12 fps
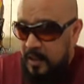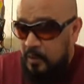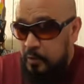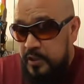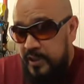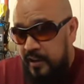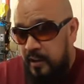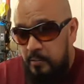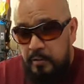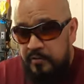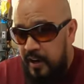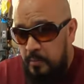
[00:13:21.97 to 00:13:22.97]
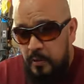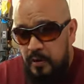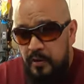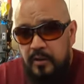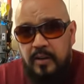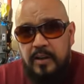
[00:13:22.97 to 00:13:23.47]
I would say, carbon
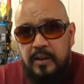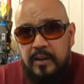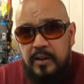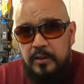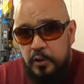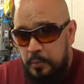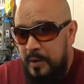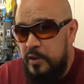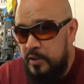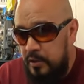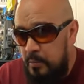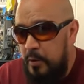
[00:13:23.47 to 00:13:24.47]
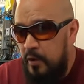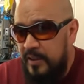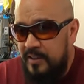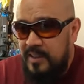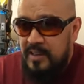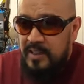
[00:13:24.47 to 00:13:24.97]
fiber uh, suspension
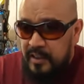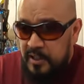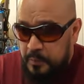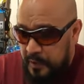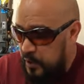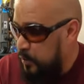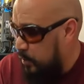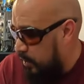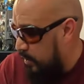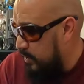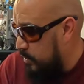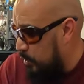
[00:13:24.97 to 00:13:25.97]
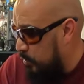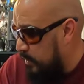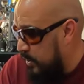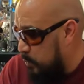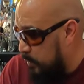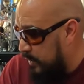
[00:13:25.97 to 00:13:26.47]
component. It's pretty strong. So
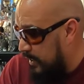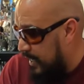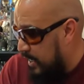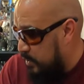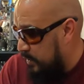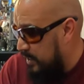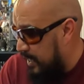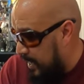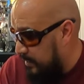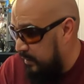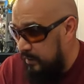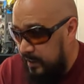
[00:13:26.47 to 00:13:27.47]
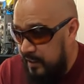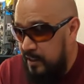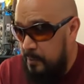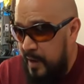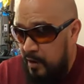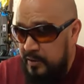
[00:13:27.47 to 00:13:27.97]
this one can actually handle a lot
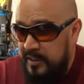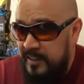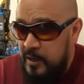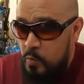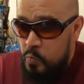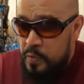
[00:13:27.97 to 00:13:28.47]
of the pounding.